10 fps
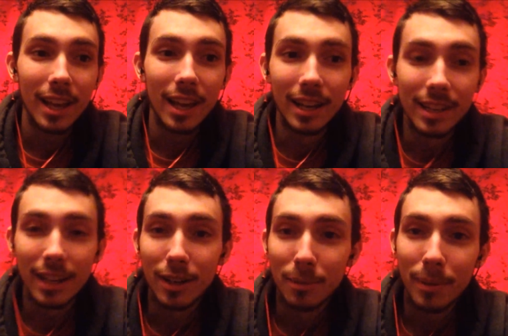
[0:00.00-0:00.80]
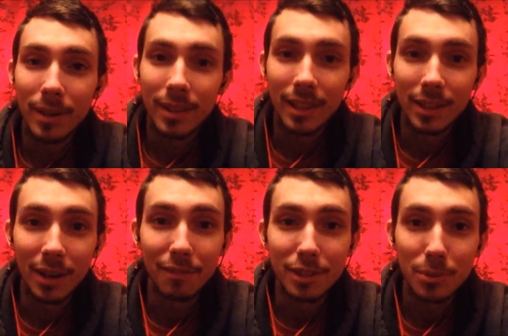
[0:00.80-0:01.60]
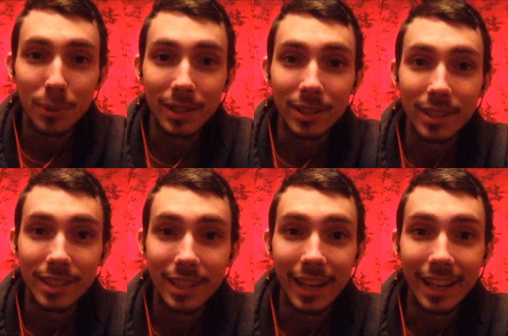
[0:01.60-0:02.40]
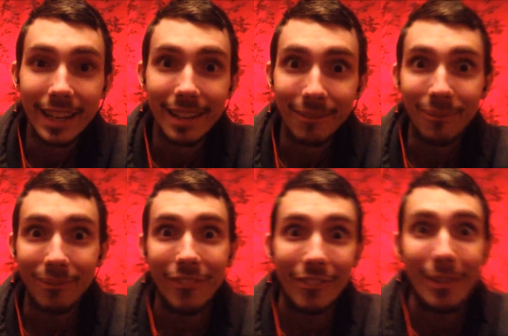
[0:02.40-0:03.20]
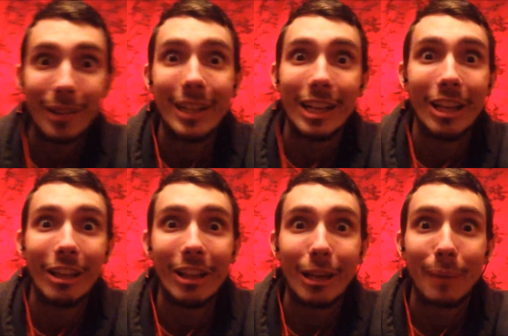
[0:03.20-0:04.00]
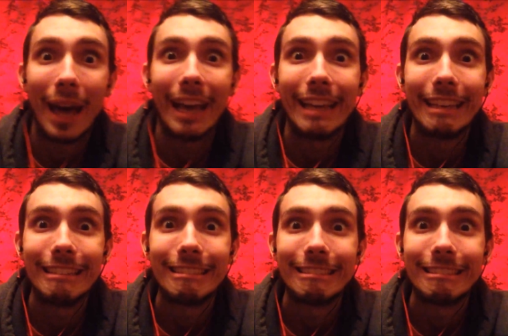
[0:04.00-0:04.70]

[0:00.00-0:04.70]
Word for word: and I hope that you have a swell day. Goodbye.